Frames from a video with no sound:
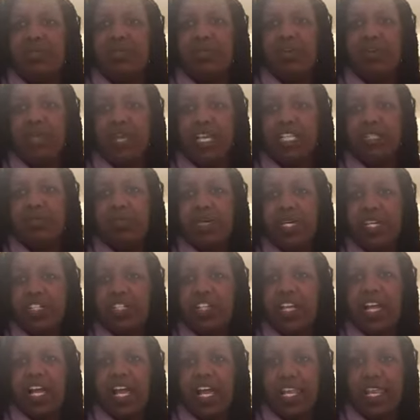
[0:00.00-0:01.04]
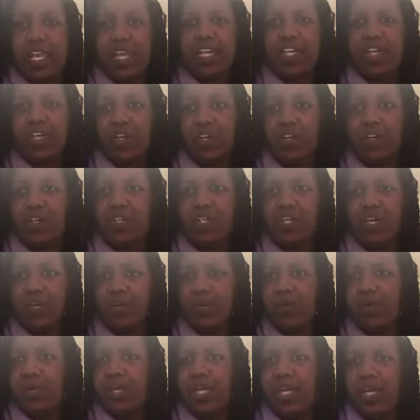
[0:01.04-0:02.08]
a real ass bitch. Like, I like her, you
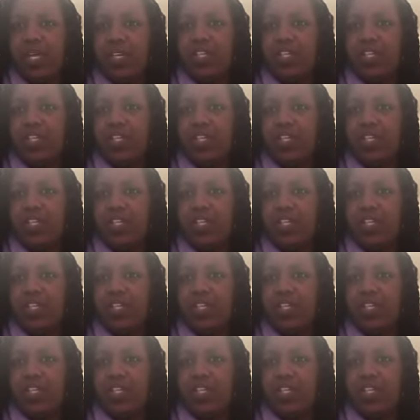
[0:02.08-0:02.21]
know.